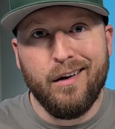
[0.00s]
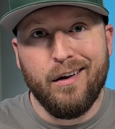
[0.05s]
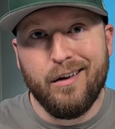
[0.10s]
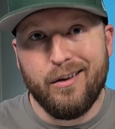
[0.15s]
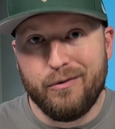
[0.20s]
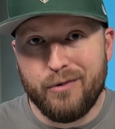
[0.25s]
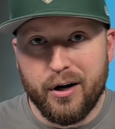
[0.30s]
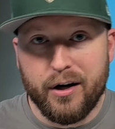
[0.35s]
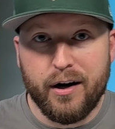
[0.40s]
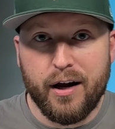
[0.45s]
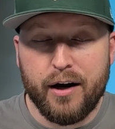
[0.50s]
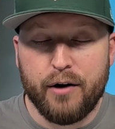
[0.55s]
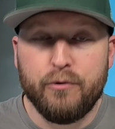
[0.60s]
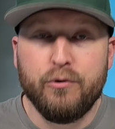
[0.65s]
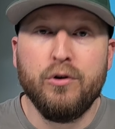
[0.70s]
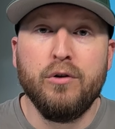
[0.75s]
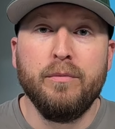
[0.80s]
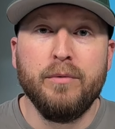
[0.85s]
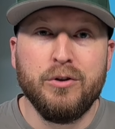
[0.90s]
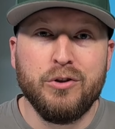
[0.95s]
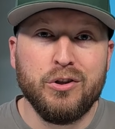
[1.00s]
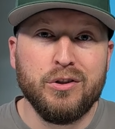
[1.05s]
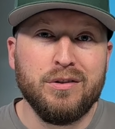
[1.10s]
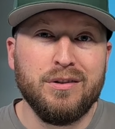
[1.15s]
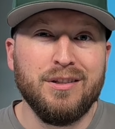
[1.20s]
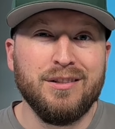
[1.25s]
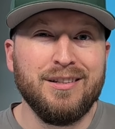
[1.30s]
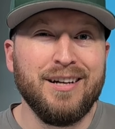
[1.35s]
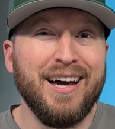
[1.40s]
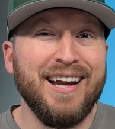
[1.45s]
running out of room and just
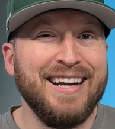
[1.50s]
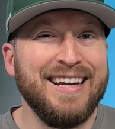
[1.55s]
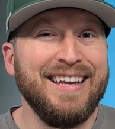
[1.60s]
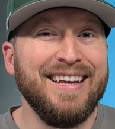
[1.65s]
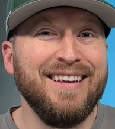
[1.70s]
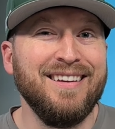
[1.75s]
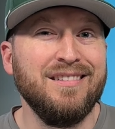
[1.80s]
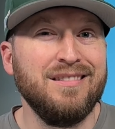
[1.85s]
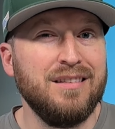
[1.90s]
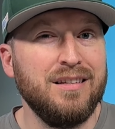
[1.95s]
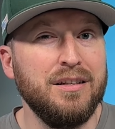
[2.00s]
deciding, is